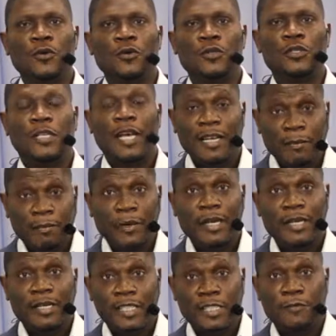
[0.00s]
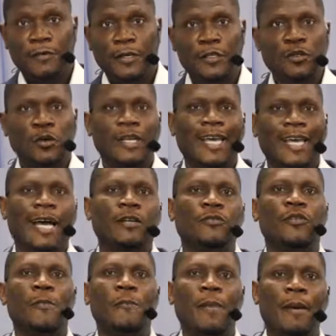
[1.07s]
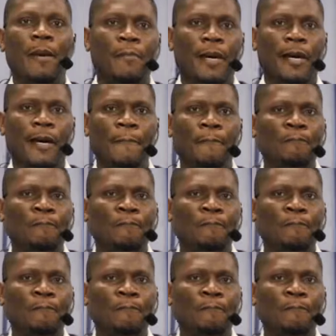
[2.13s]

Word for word: celebrate this feast so they can remember